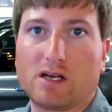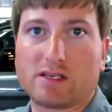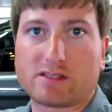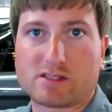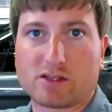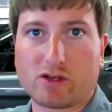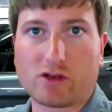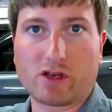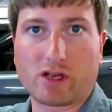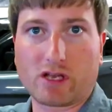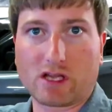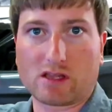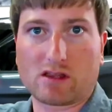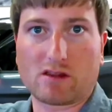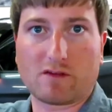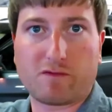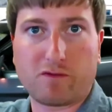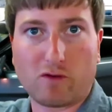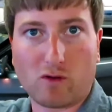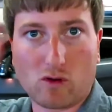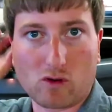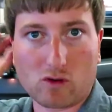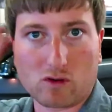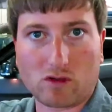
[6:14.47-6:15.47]
so you get the
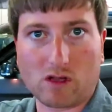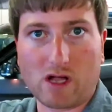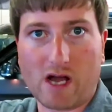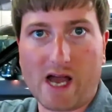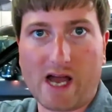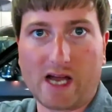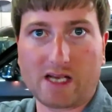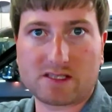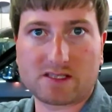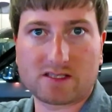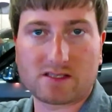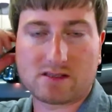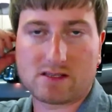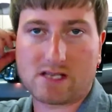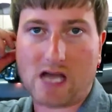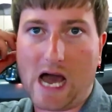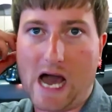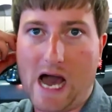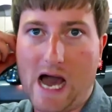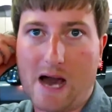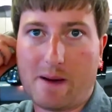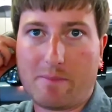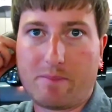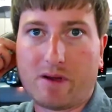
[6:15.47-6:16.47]
full glass
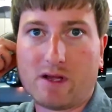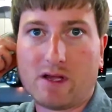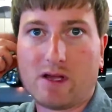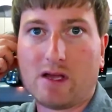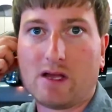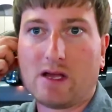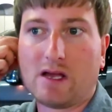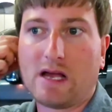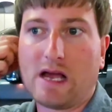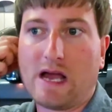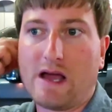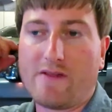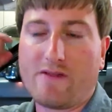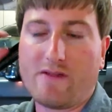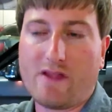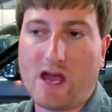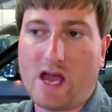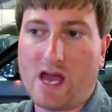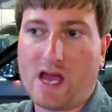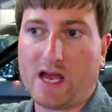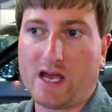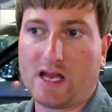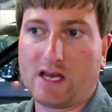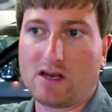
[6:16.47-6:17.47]
top, and
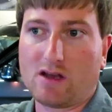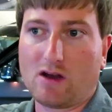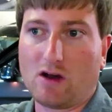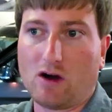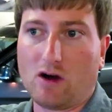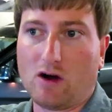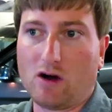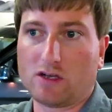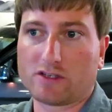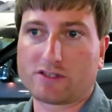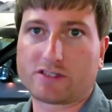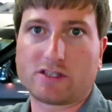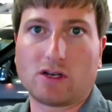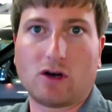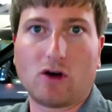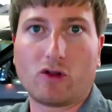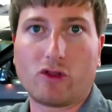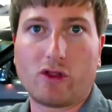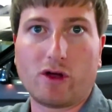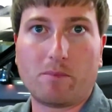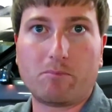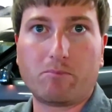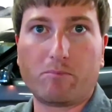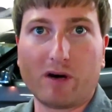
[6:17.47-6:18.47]
then also
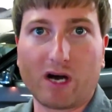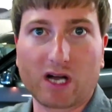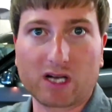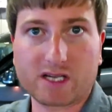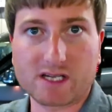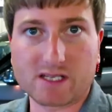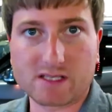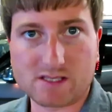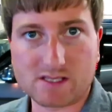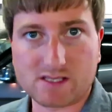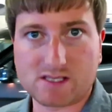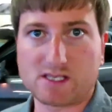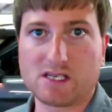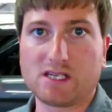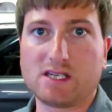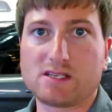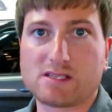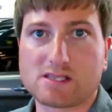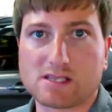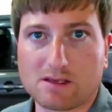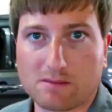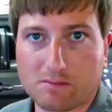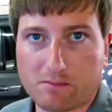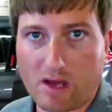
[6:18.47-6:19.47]
the bucket
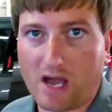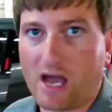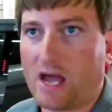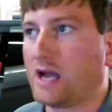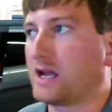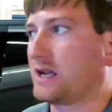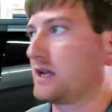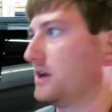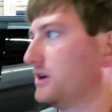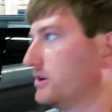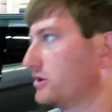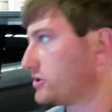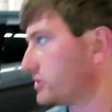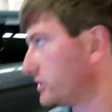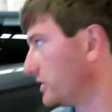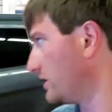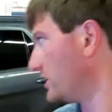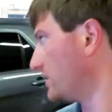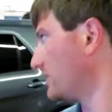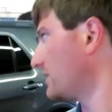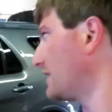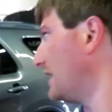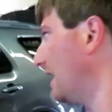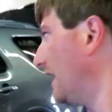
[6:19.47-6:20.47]
seats in back, and I'll show
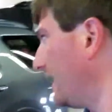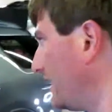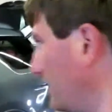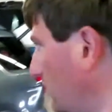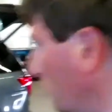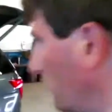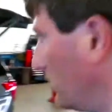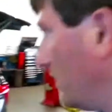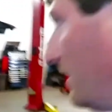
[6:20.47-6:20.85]
you kind of